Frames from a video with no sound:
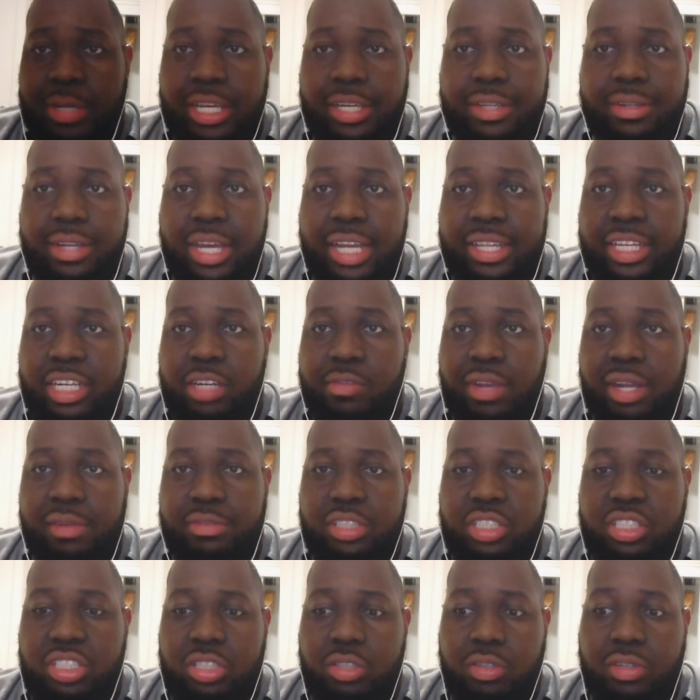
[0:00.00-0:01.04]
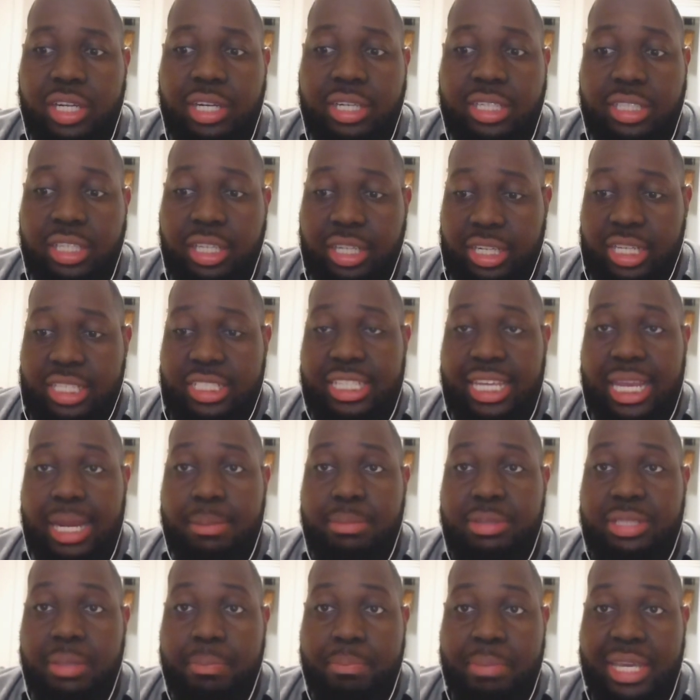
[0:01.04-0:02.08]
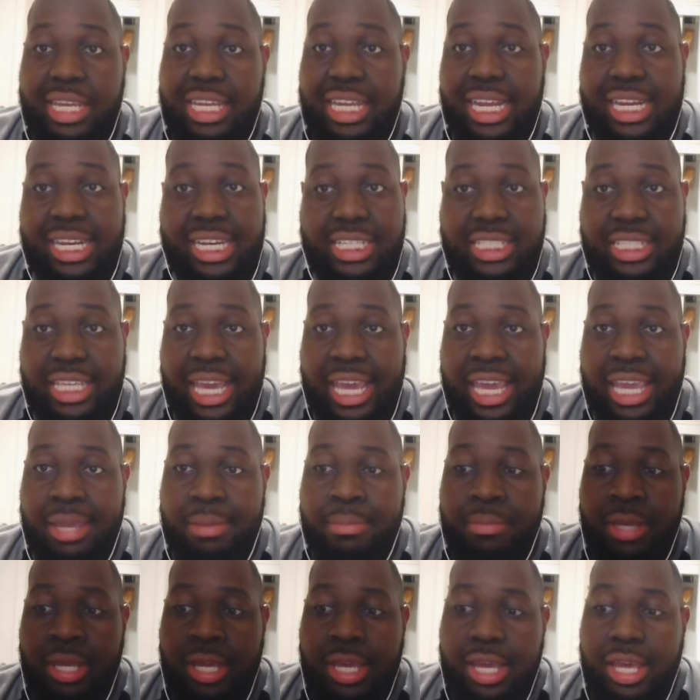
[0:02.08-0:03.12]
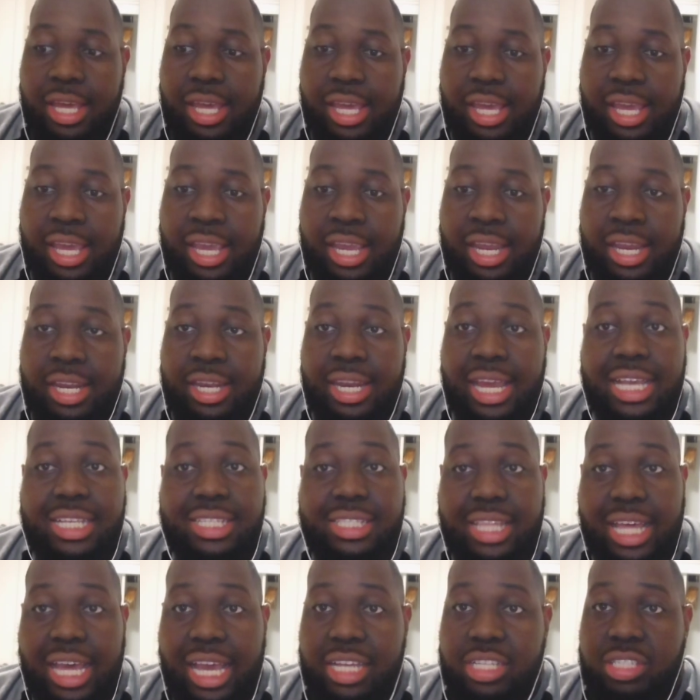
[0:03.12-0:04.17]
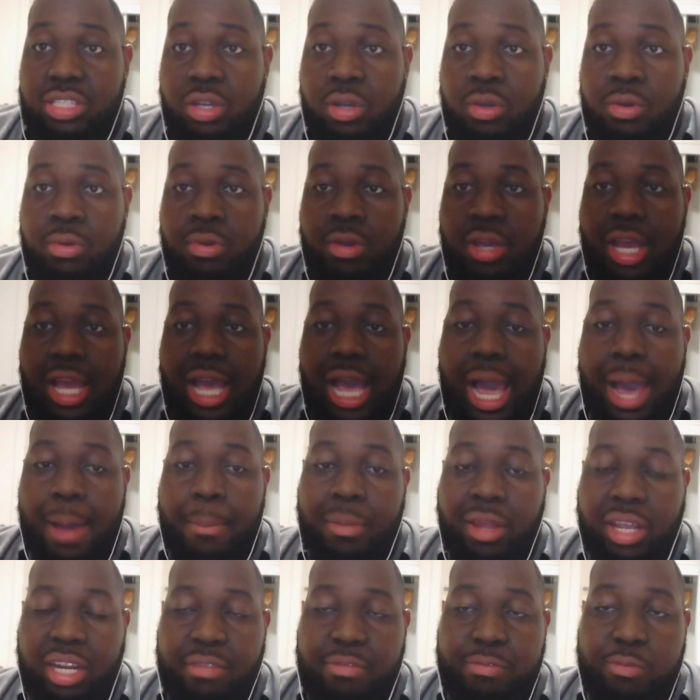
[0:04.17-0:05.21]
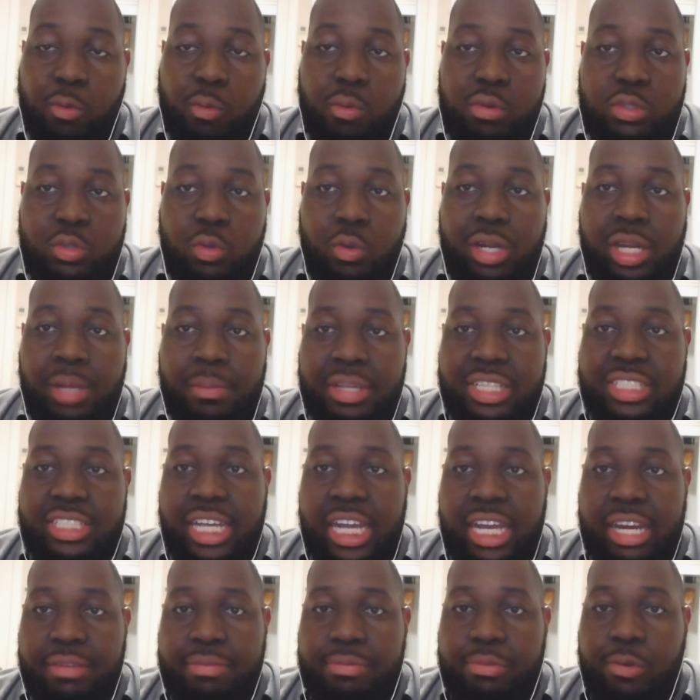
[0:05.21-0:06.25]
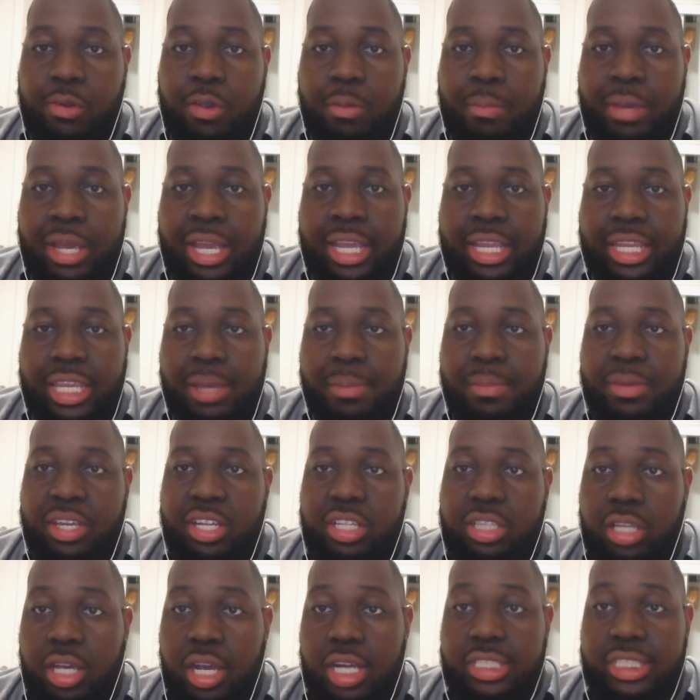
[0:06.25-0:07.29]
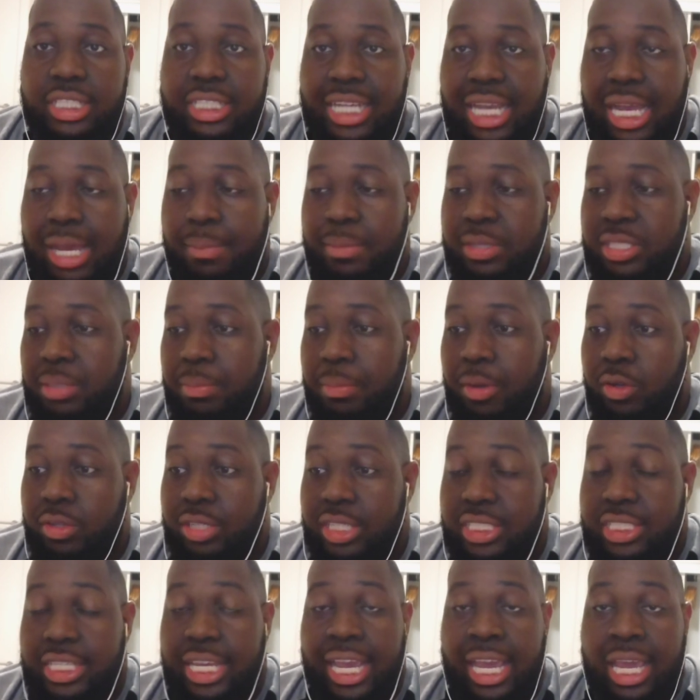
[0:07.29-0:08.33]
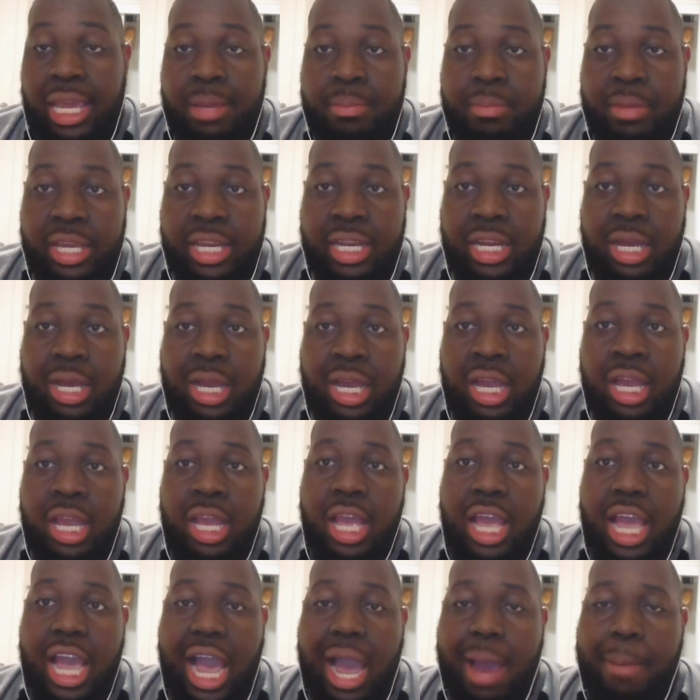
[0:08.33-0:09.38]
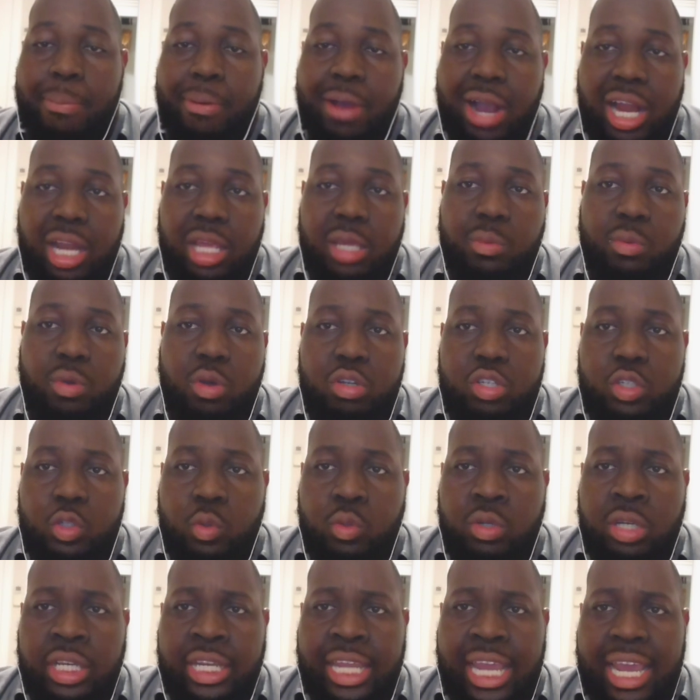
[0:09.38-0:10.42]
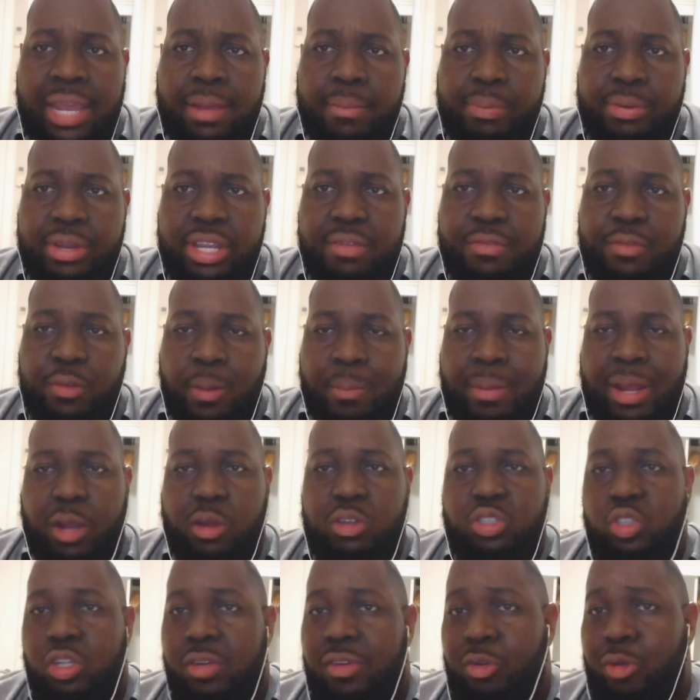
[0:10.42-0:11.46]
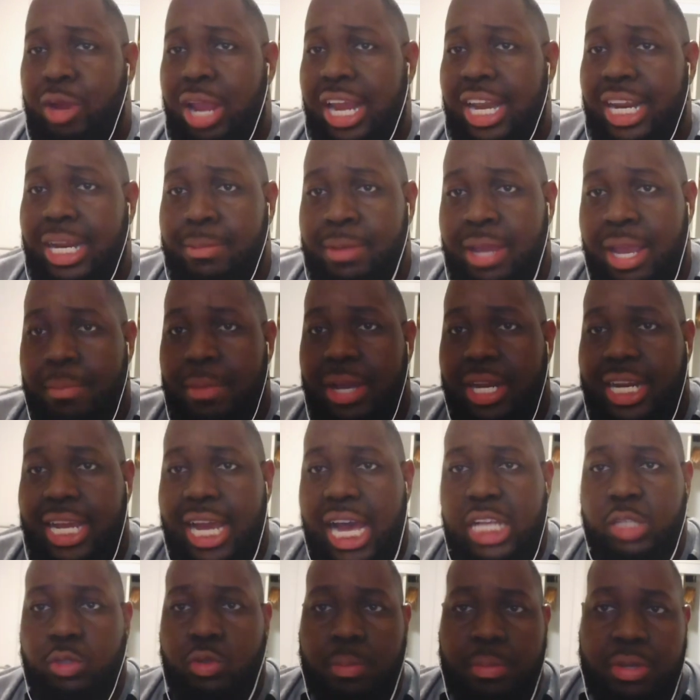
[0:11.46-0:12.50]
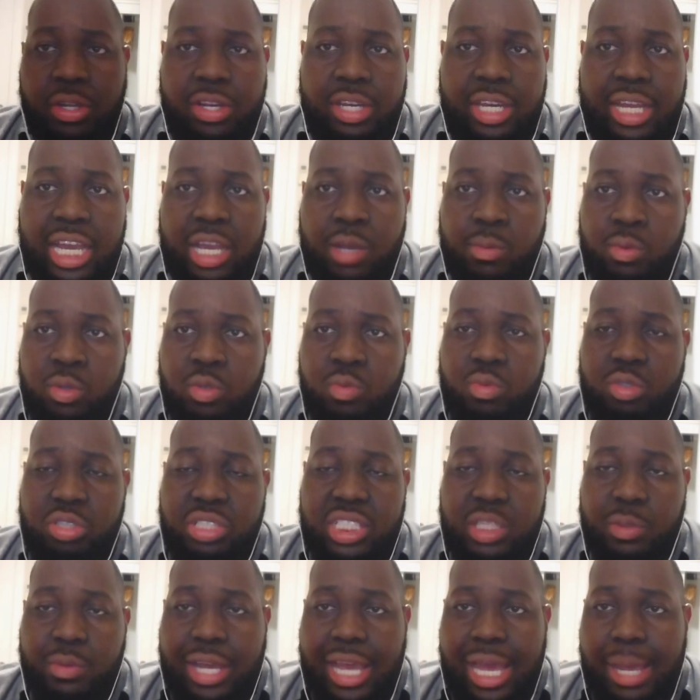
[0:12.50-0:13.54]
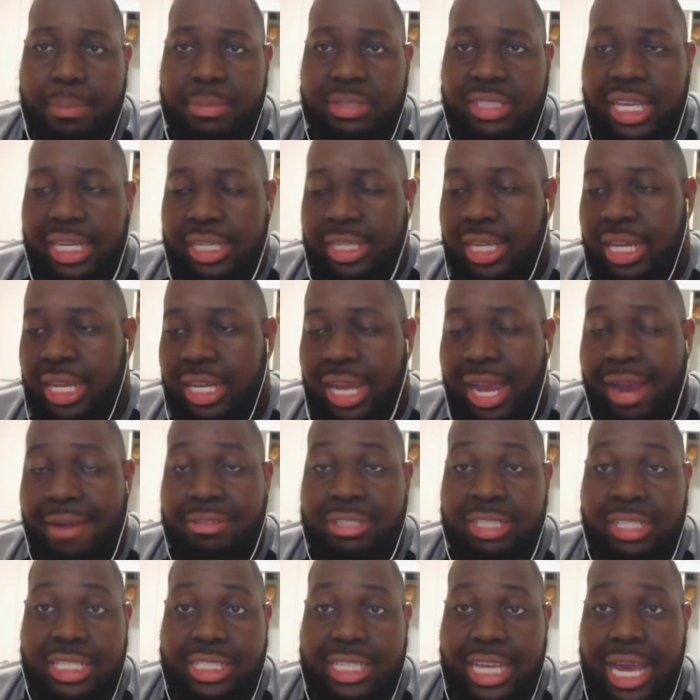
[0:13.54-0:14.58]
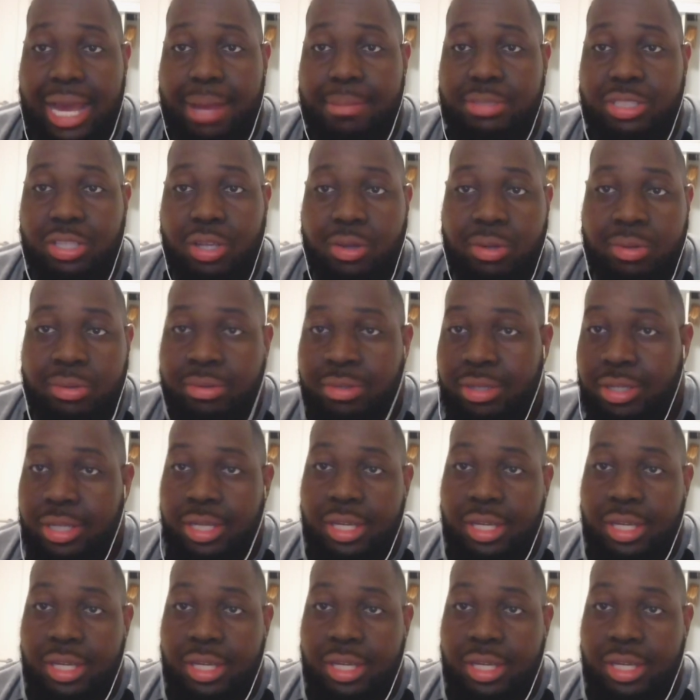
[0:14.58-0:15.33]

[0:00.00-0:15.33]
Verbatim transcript: man. I think the Ravens are still the team to beat in this game, and that's that. So I'm looking forward to it. I'm excited for it, man. Give me your thoughts and comments about this game, and I probably will do a game preview. I'm not gonna sure if I'm gonna have my guys with me or not. We'll see what happens like that. Obviously, the time zone.